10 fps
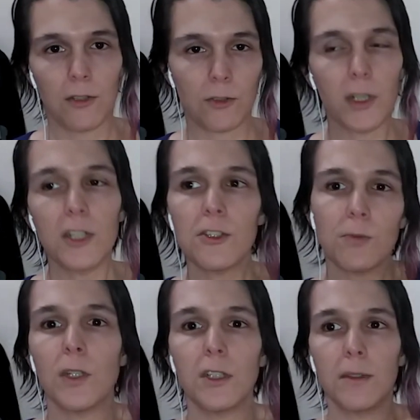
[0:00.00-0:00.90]
So I
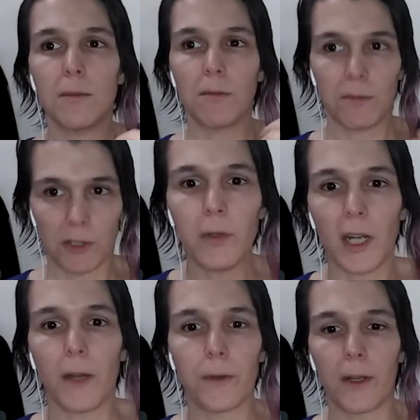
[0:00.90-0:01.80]
just want to throw it
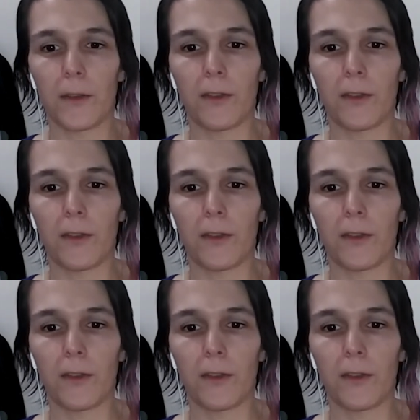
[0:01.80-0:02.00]
out there